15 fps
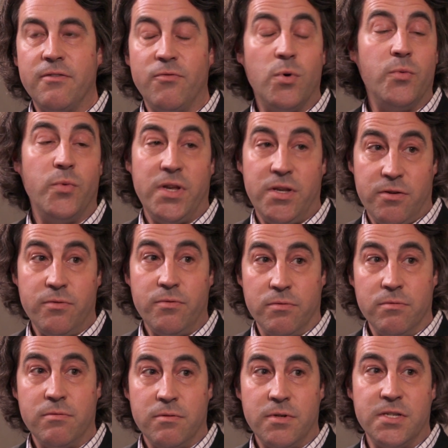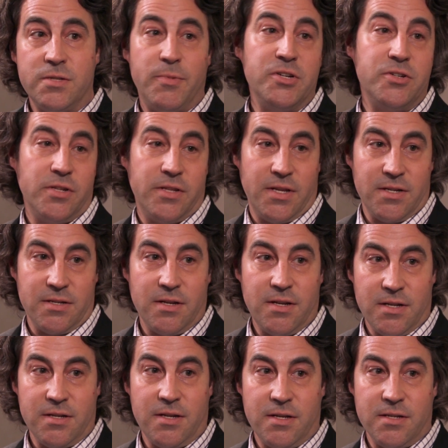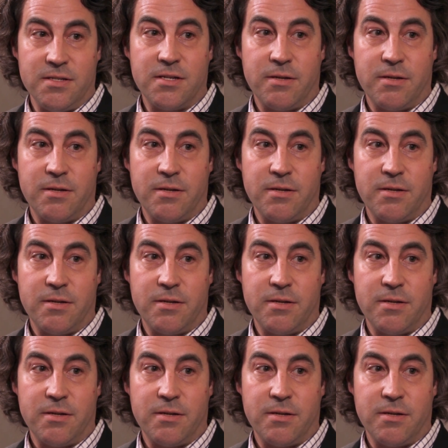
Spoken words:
what we do, especially in